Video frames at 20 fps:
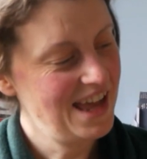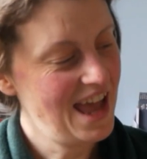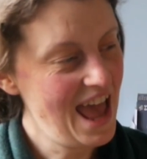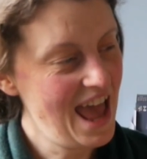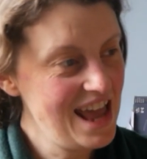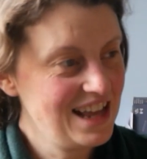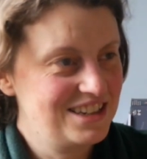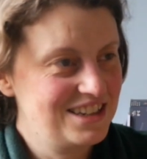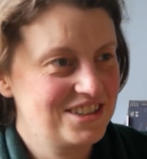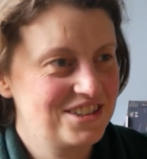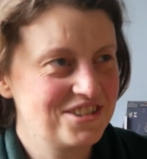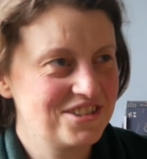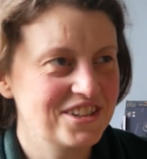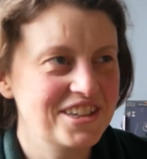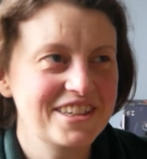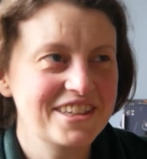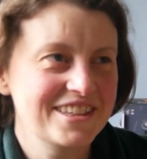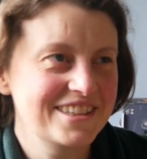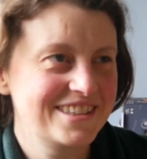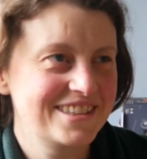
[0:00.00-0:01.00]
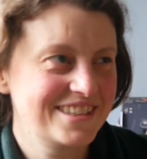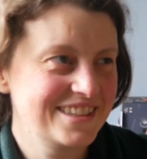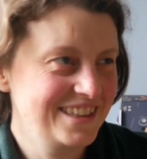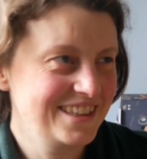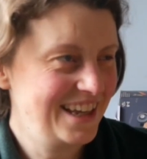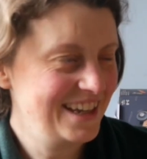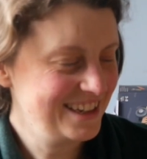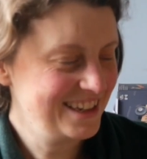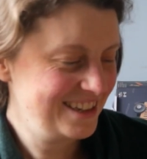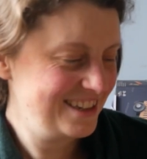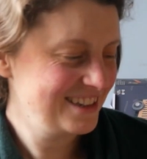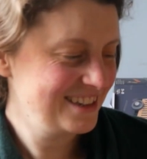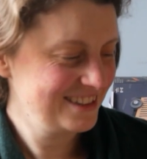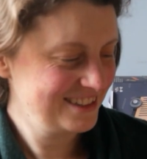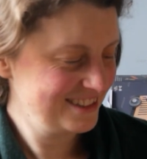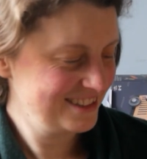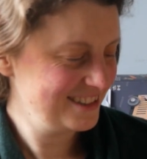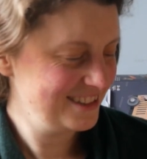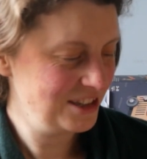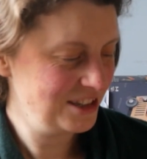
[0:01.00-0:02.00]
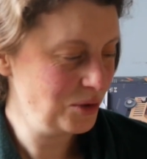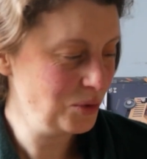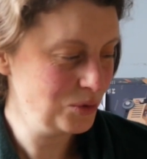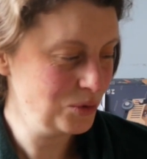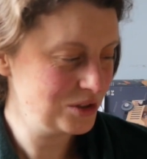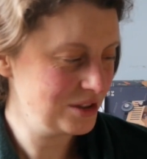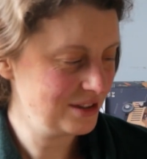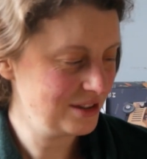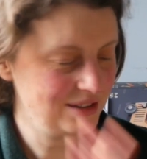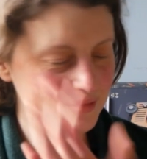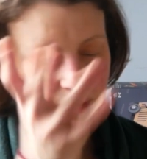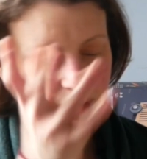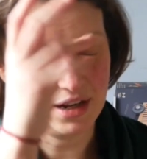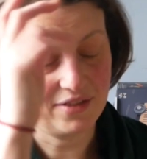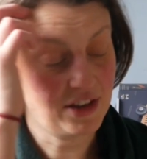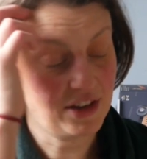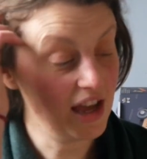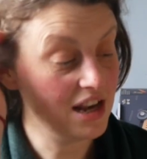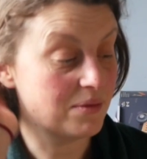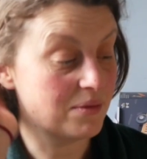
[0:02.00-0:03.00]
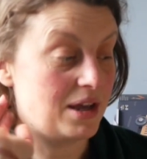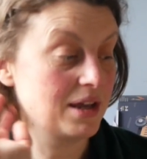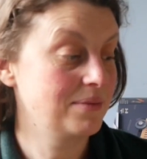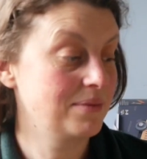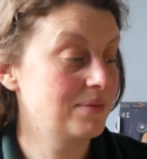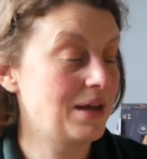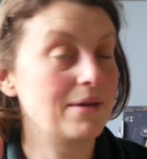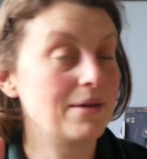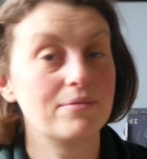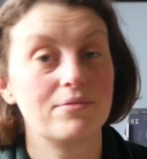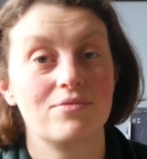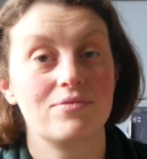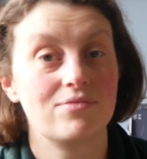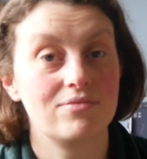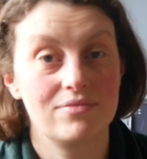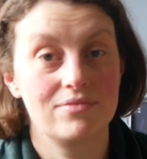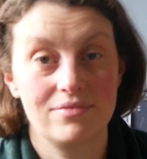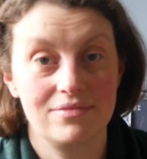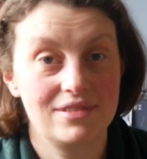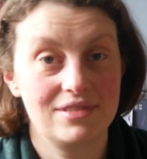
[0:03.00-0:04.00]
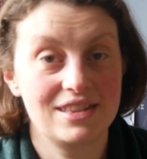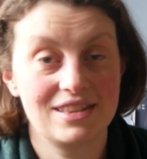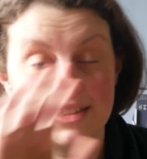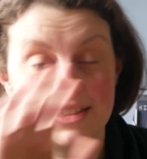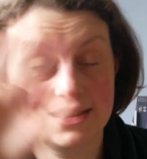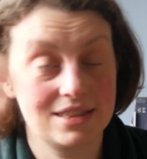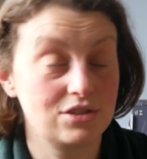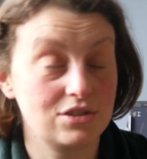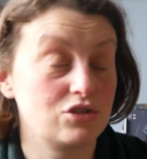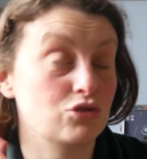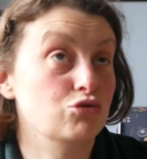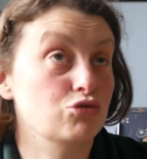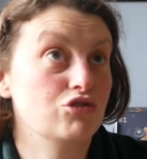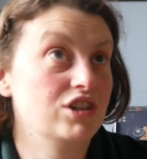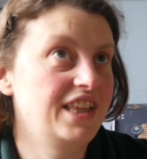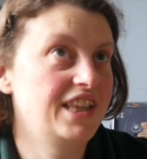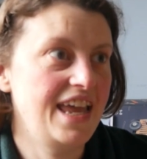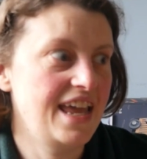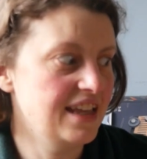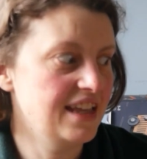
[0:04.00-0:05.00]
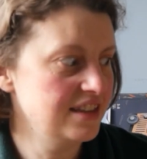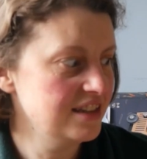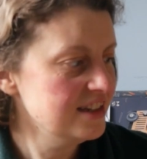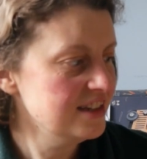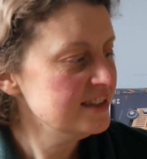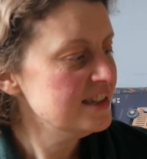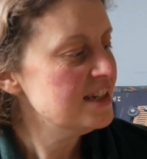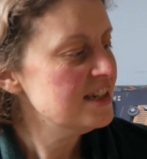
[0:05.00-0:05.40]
extra to like use whatever. Anyway, it's unrelated.